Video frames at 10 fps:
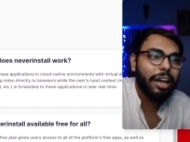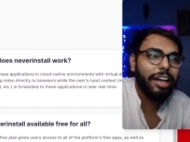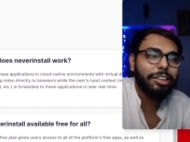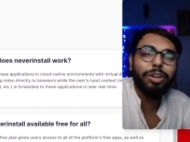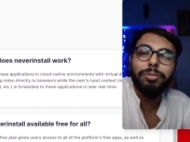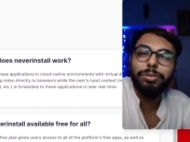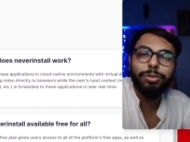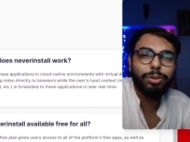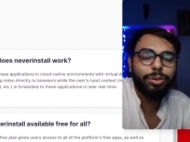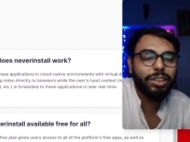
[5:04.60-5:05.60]
and you have to
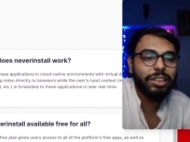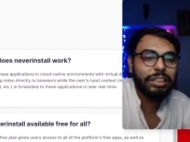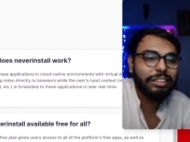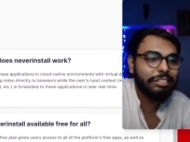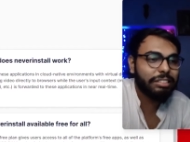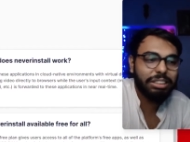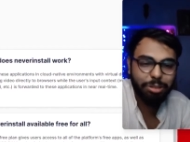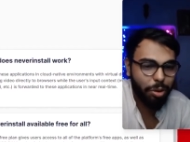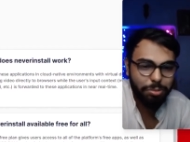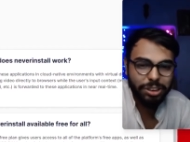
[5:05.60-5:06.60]
know the
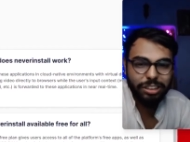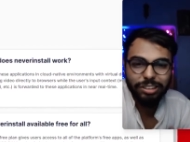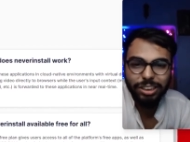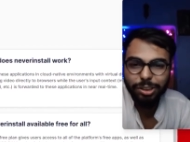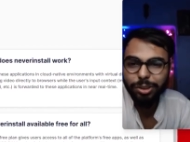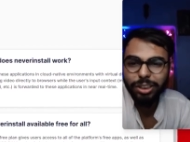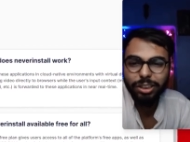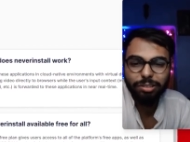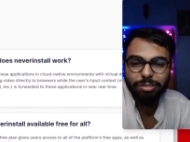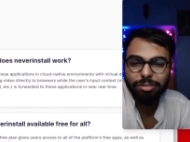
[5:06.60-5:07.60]
obviously
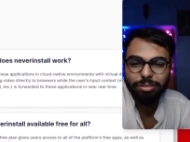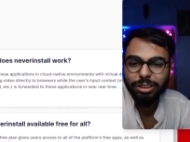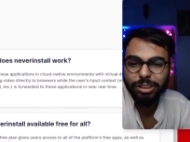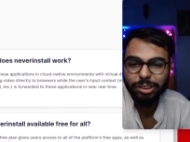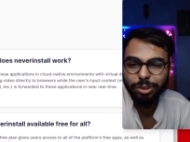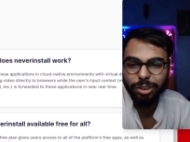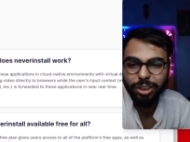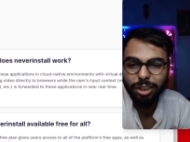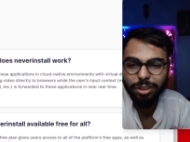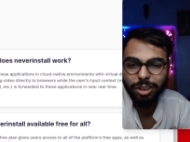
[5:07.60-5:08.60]
security
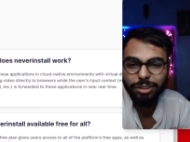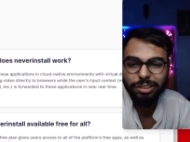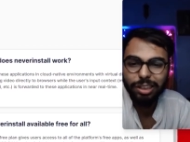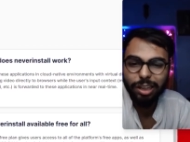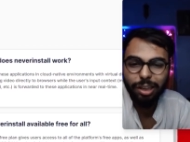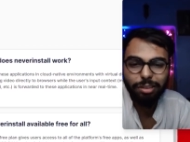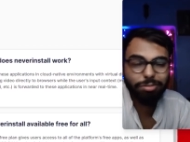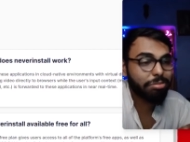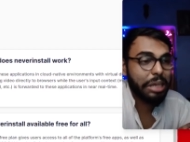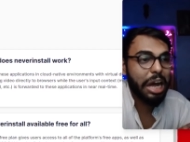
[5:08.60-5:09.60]
things, like
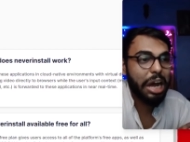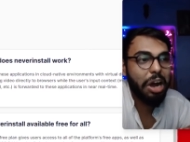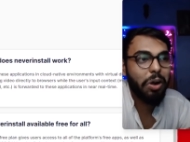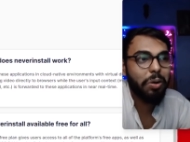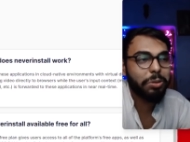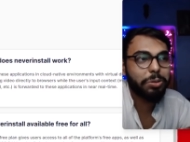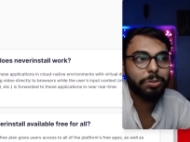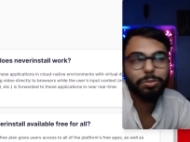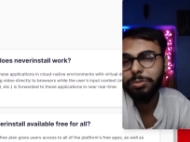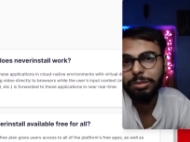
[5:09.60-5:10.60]
how
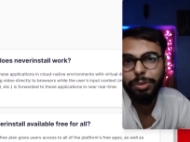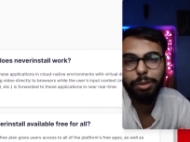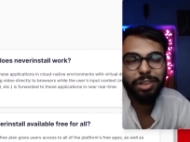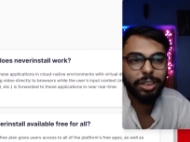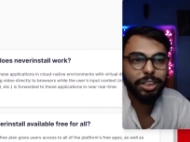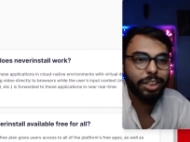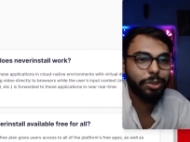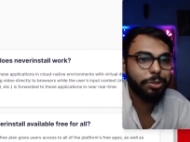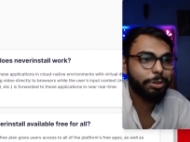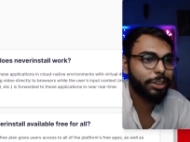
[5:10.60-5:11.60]
to prevent
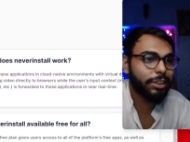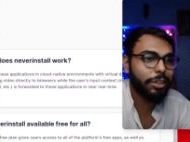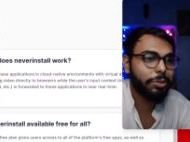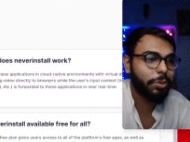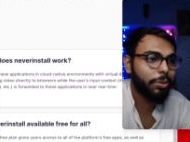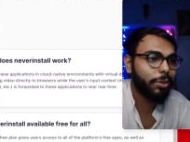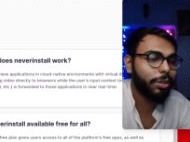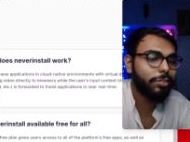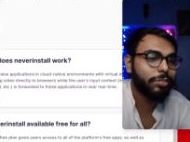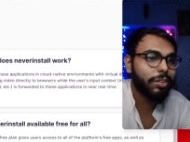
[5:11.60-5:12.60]
DDoS and
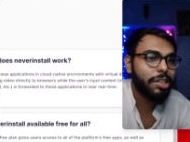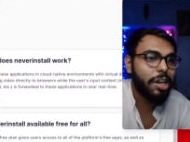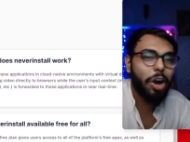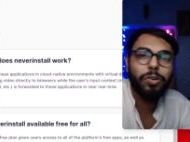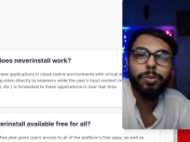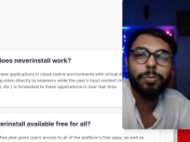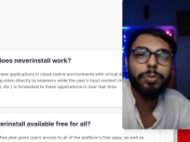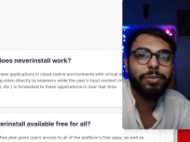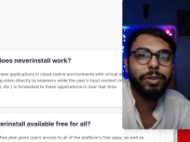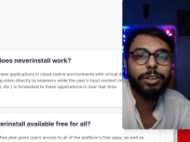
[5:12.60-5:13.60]
all, how to
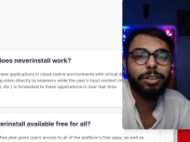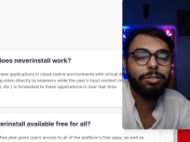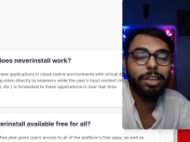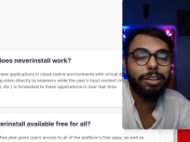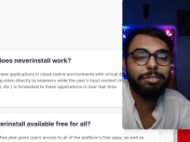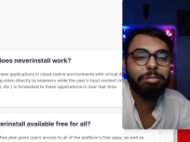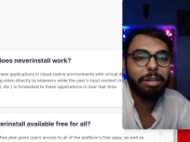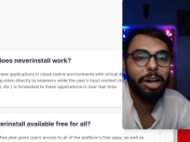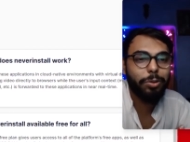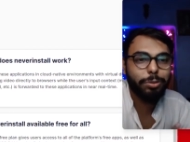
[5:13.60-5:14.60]
prevent, like
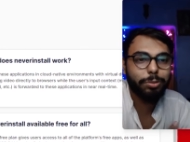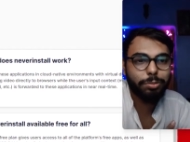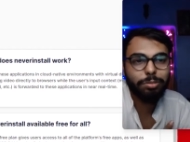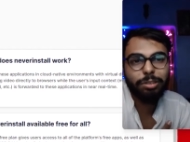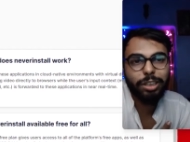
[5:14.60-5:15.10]
how to